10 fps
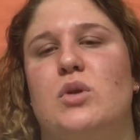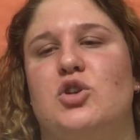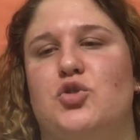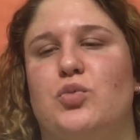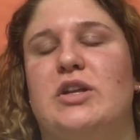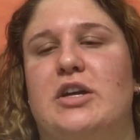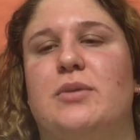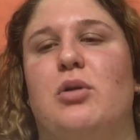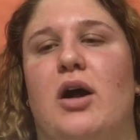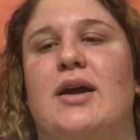Just really
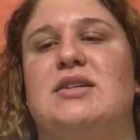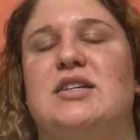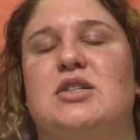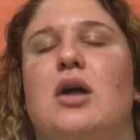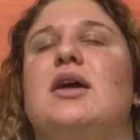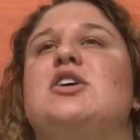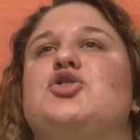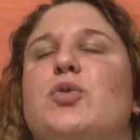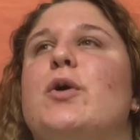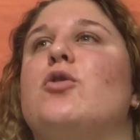good product. It's not like a
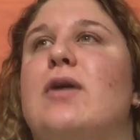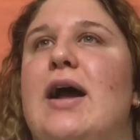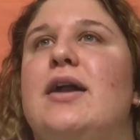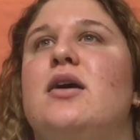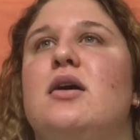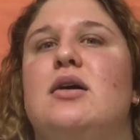true red.